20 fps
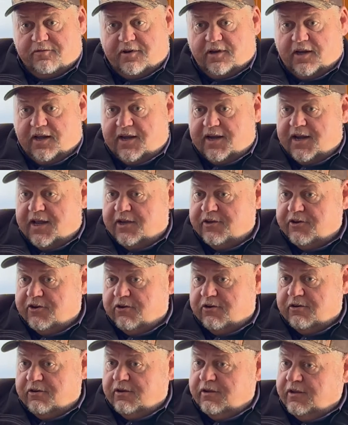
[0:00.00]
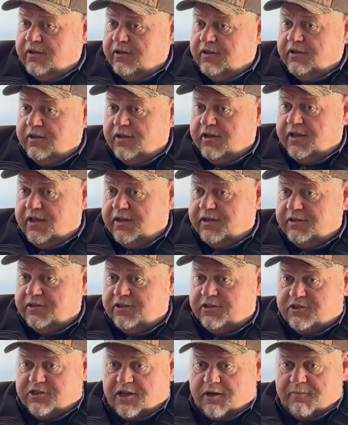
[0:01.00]
at a lay down yard, and
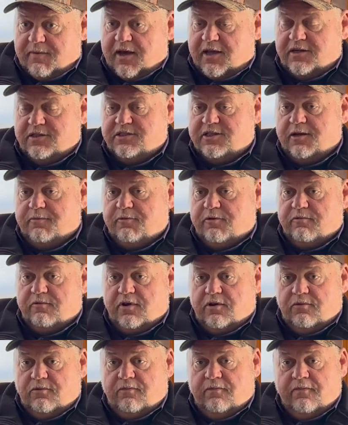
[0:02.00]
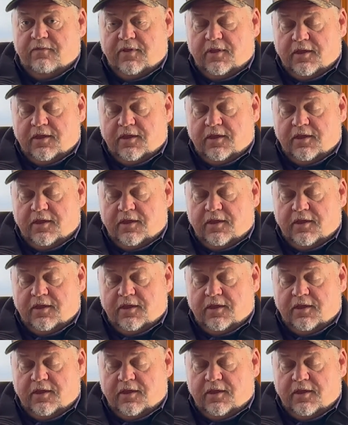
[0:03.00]
just come out a separate road.